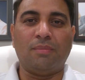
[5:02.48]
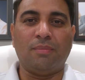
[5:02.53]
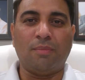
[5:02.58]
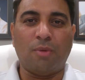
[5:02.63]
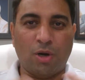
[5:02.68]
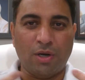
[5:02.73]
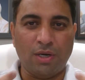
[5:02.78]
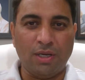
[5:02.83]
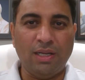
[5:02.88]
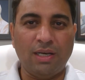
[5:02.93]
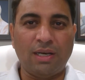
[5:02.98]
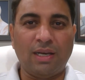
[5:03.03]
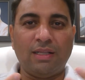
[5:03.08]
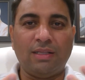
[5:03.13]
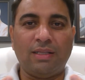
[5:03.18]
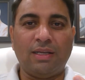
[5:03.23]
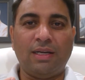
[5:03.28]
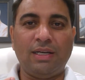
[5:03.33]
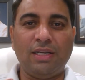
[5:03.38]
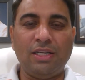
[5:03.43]
body, like
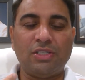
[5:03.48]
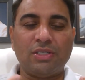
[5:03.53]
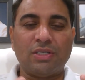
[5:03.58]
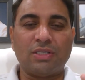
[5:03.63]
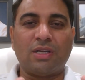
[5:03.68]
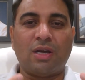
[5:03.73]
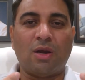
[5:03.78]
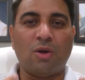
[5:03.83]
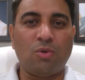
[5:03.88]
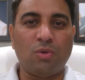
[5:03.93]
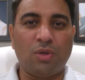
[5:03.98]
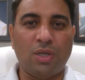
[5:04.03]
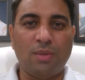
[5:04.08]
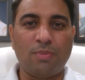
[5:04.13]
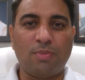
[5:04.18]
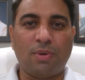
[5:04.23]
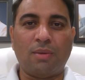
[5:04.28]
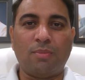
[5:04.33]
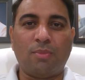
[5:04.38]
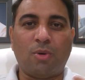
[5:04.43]
they teach us how to
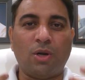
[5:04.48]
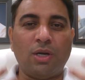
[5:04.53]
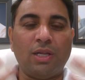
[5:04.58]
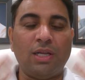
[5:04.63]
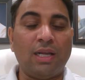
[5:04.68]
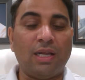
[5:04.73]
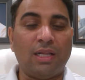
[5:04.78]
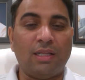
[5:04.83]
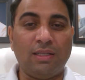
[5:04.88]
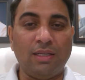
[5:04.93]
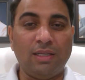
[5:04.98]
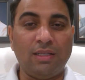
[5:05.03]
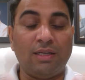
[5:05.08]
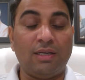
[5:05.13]
keep our body healthy.